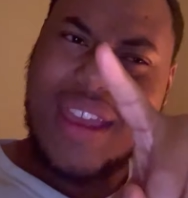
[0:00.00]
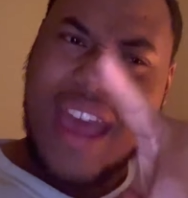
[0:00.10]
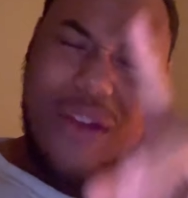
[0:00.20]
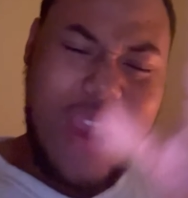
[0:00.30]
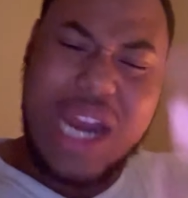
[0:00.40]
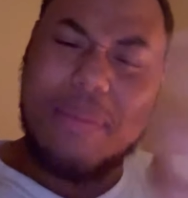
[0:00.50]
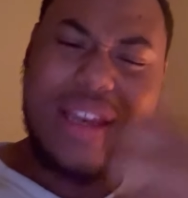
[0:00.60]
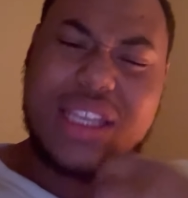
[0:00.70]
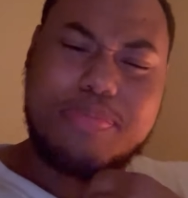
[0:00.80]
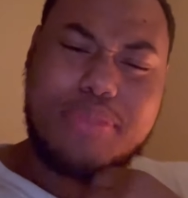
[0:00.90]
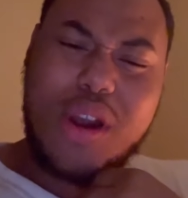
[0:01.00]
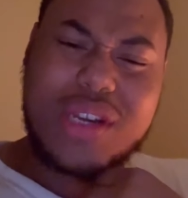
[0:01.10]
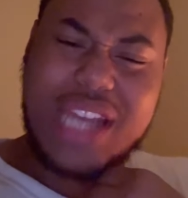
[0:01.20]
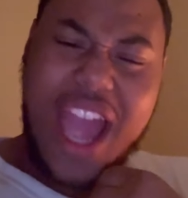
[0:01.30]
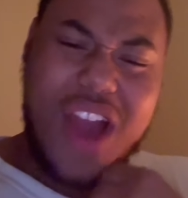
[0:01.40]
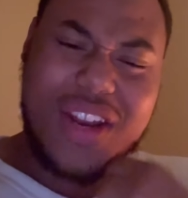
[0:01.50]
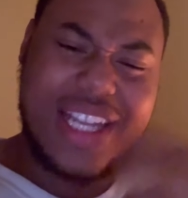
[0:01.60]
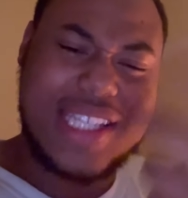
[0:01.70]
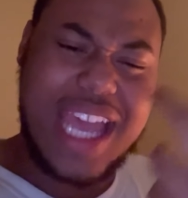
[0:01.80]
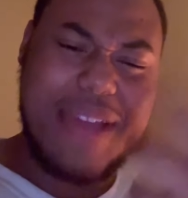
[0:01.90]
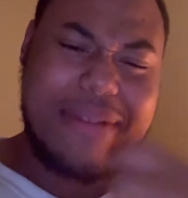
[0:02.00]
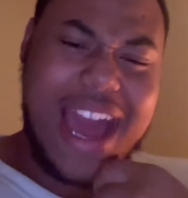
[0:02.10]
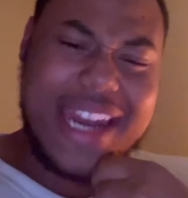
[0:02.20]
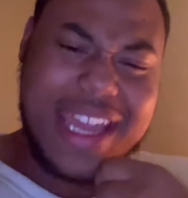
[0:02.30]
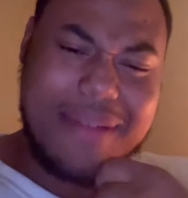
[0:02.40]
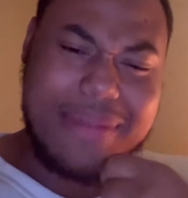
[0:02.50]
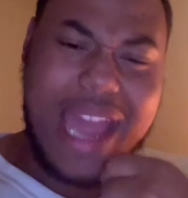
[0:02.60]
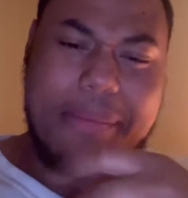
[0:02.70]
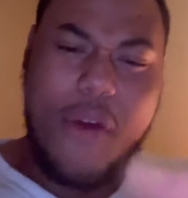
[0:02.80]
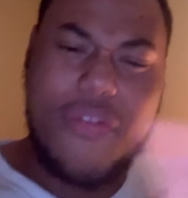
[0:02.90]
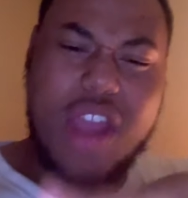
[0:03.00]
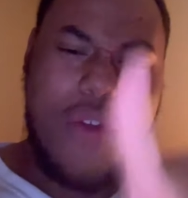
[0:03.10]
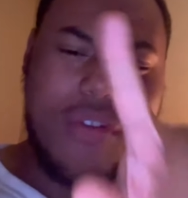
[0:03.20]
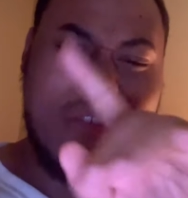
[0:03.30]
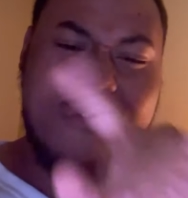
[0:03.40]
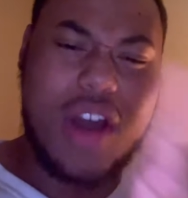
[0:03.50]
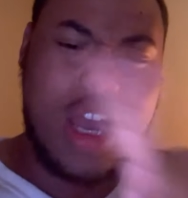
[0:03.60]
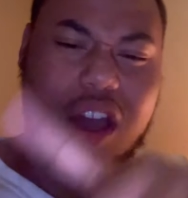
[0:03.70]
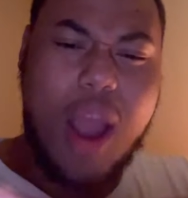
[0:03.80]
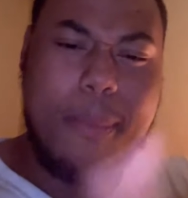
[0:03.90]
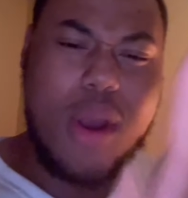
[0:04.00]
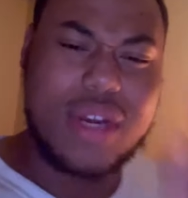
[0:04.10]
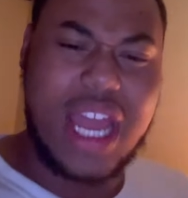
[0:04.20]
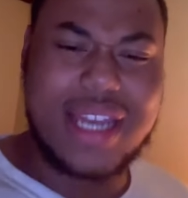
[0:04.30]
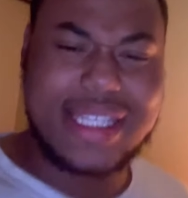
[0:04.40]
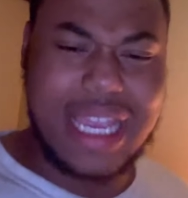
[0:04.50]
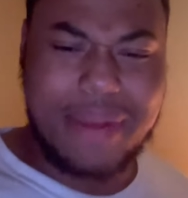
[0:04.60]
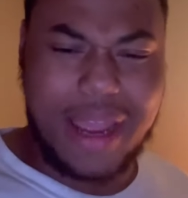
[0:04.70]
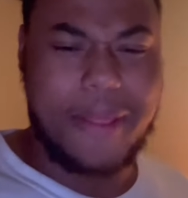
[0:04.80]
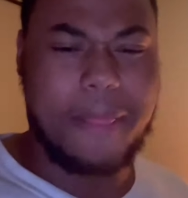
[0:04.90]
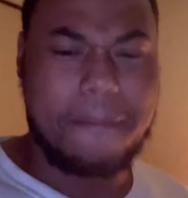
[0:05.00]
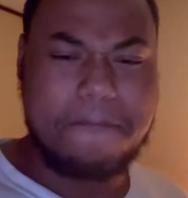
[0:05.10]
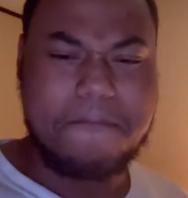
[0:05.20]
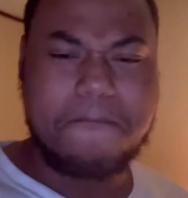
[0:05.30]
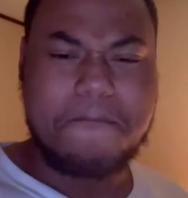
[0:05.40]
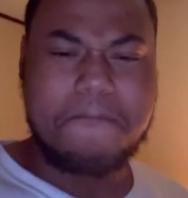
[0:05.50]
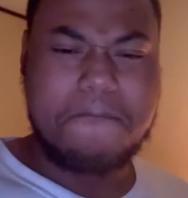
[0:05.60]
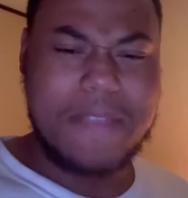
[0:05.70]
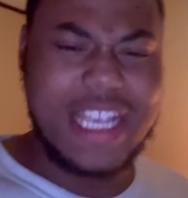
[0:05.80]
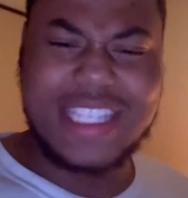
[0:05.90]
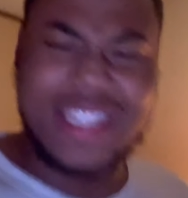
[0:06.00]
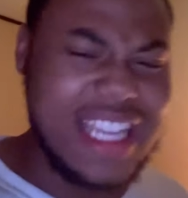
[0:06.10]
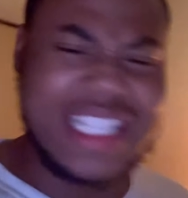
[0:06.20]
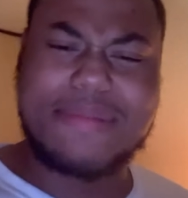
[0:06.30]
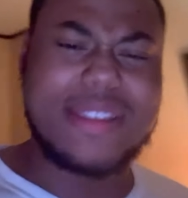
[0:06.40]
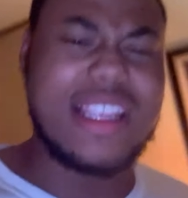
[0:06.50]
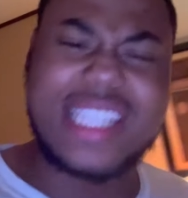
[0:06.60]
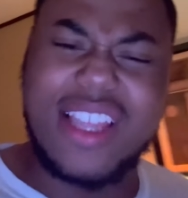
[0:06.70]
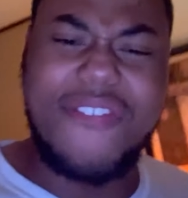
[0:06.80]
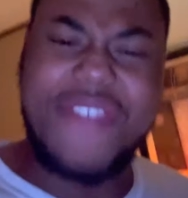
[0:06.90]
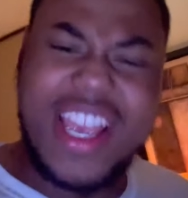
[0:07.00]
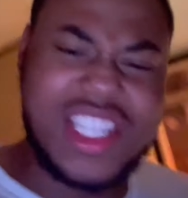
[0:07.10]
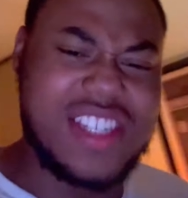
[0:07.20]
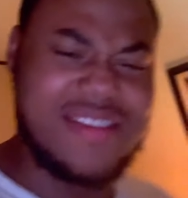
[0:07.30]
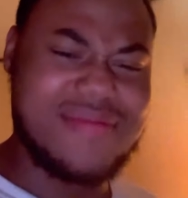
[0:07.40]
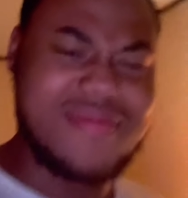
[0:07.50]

randomly just broke down in the same goddamn night. Both of y'all fucking car broke down the same night. This looks a little fishy.